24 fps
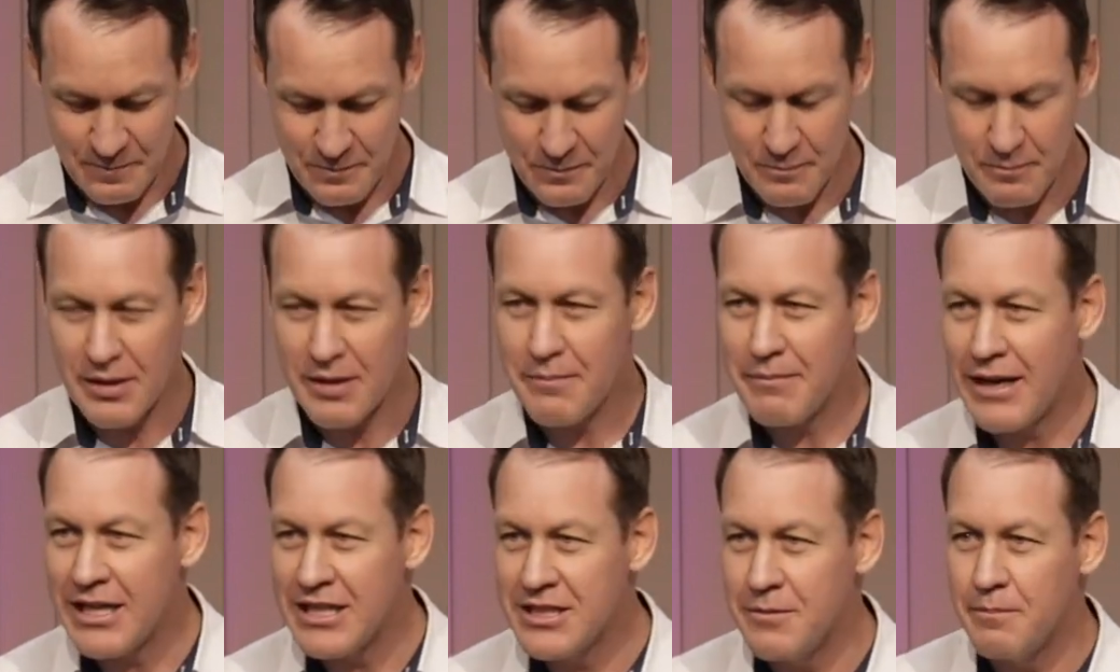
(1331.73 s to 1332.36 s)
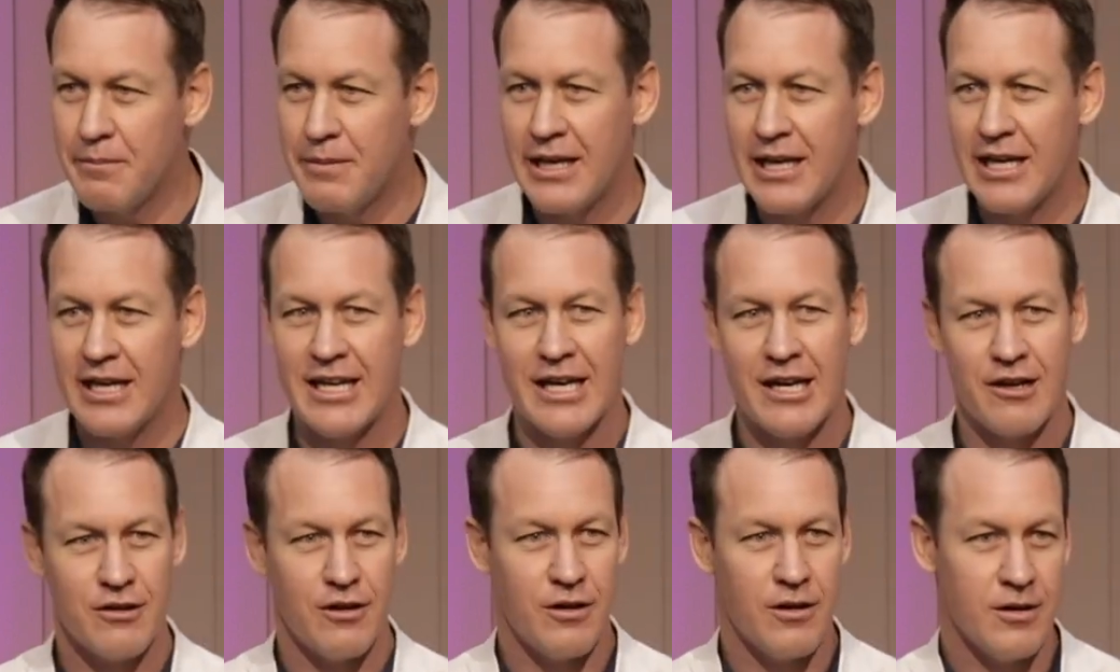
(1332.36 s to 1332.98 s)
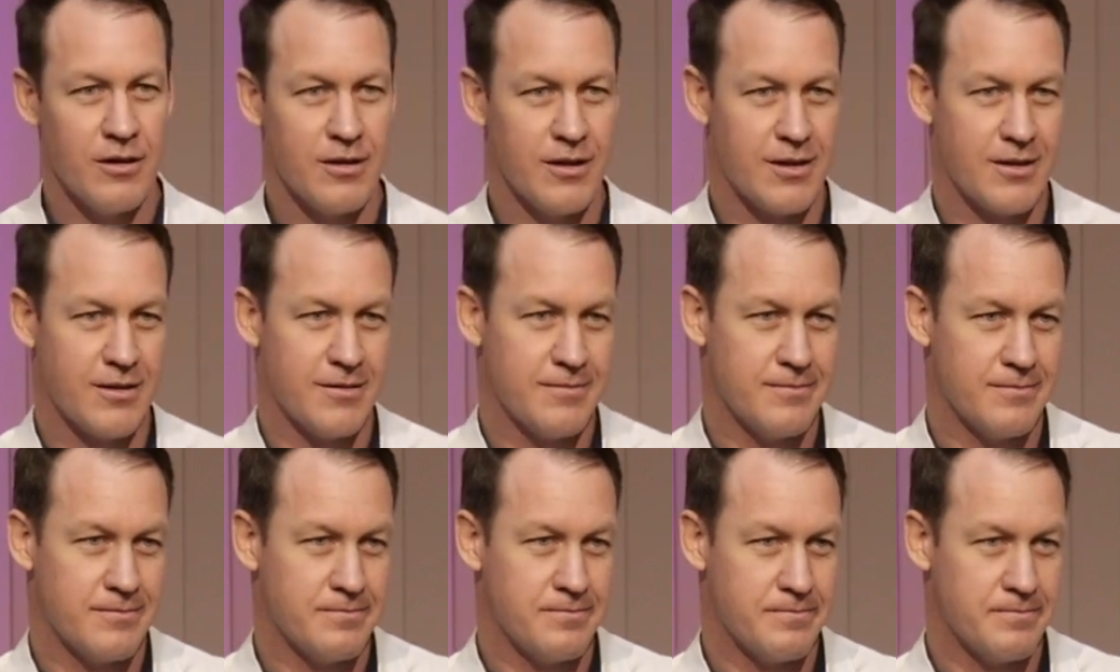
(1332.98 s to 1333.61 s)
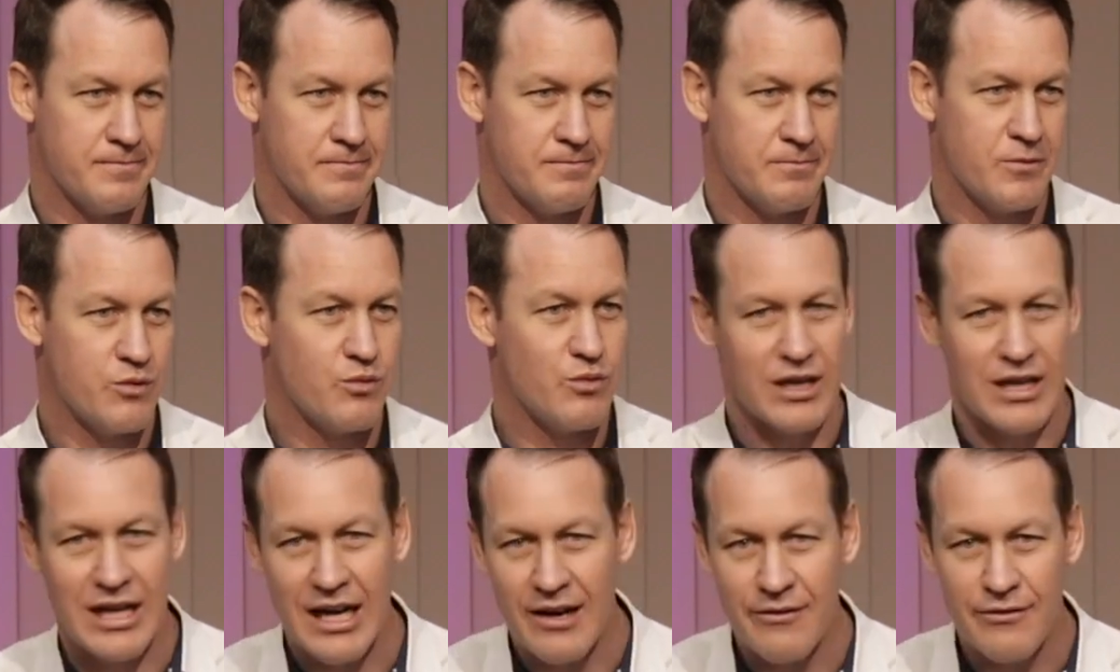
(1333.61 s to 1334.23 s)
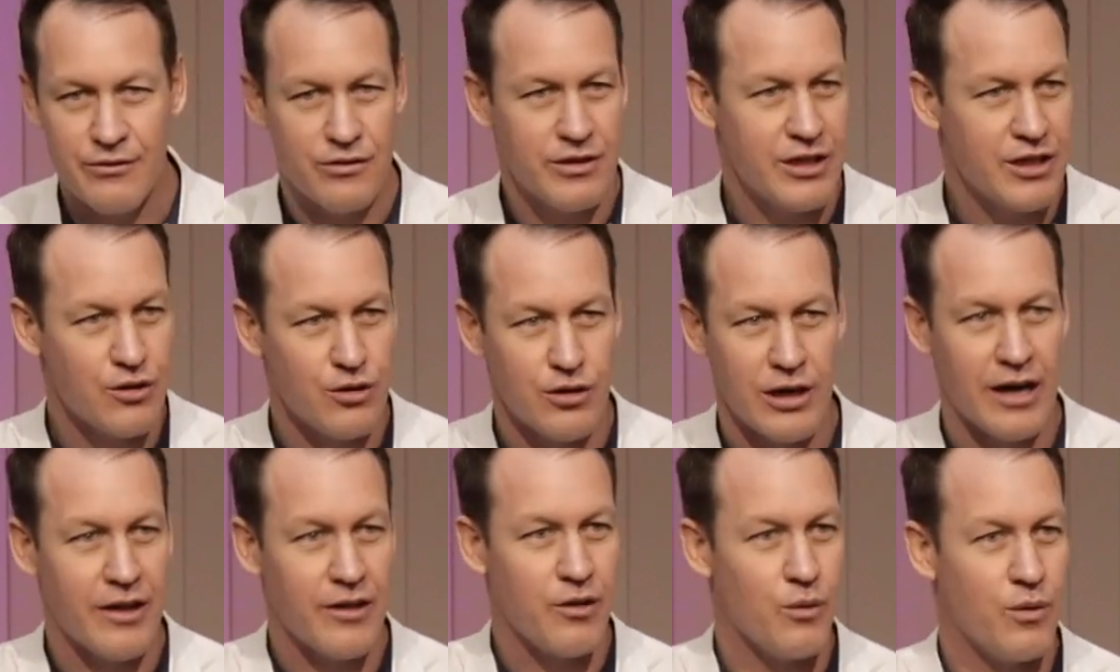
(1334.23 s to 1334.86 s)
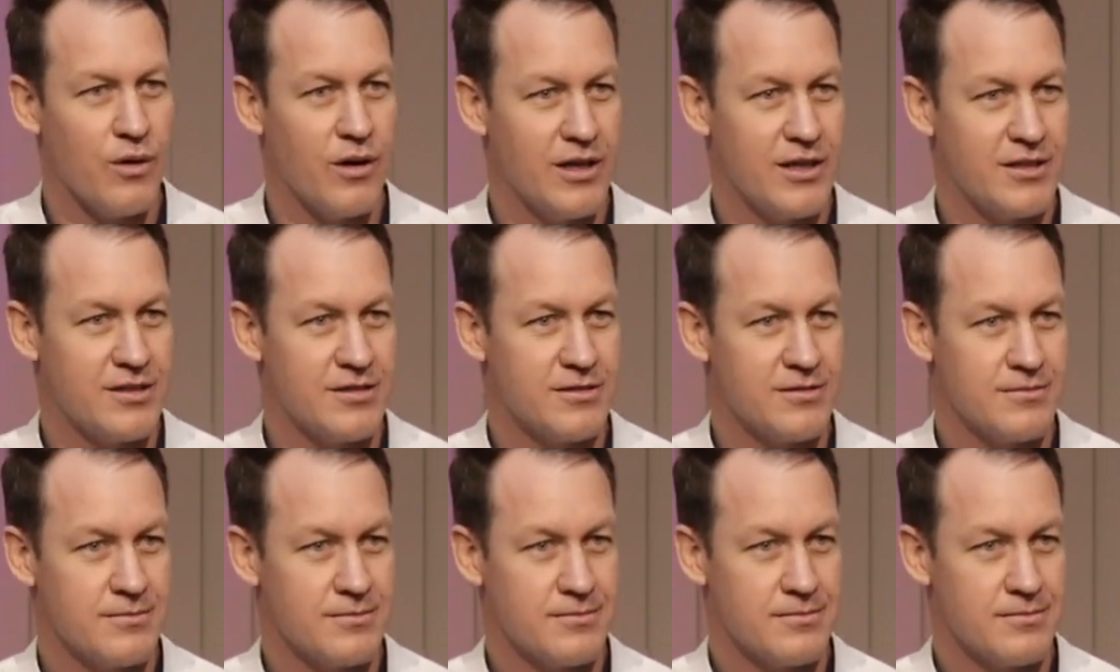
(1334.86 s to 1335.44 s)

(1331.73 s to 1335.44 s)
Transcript: But imagine being an alcoholic, recovering or otherwise.